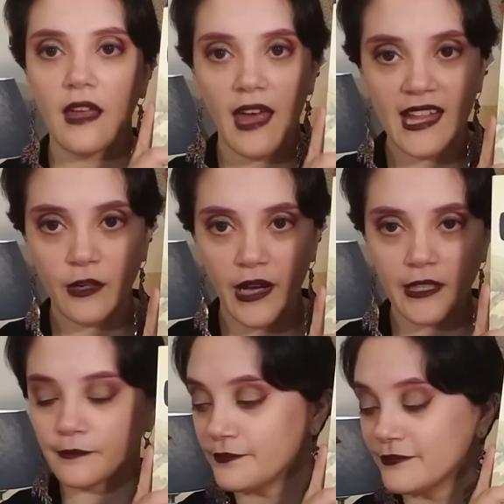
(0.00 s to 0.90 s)
Anyway,
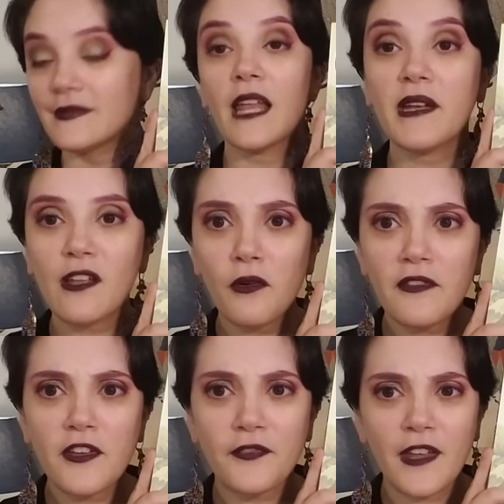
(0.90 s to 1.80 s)
let me know if
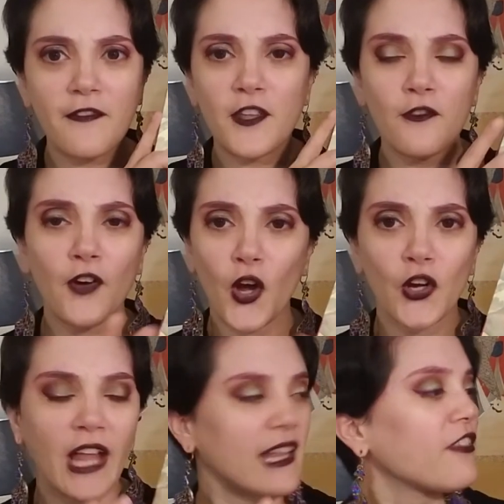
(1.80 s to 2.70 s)
you've if you've heard
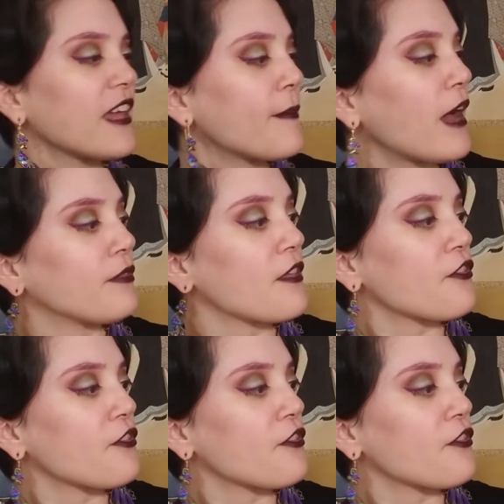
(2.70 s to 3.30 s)
anything about this.